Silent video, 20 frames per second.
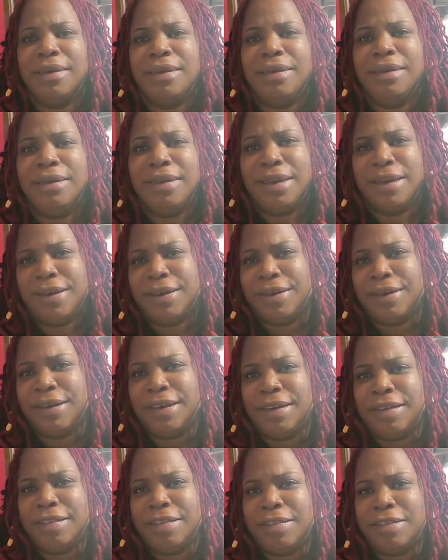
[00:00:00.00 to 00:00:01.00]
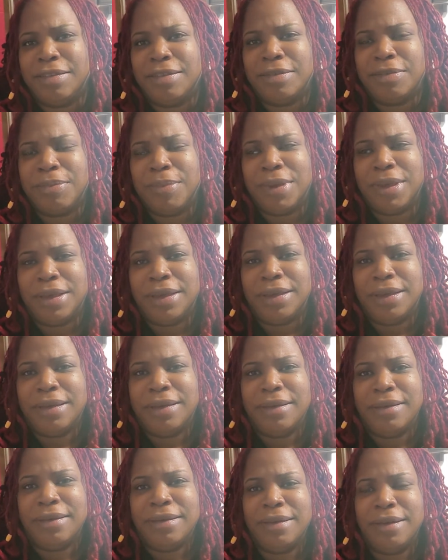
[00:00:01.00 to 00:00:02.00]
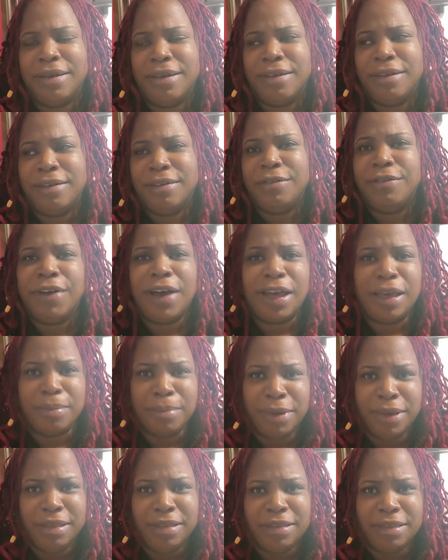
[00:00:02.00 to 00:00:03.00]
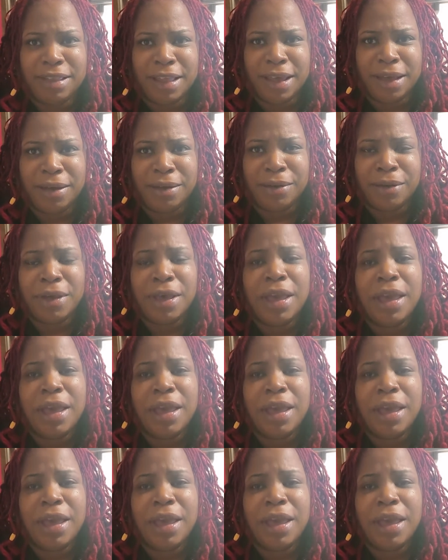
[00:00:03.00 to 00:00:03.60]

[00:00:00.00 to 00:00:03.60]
yeah, it's been 5 months now,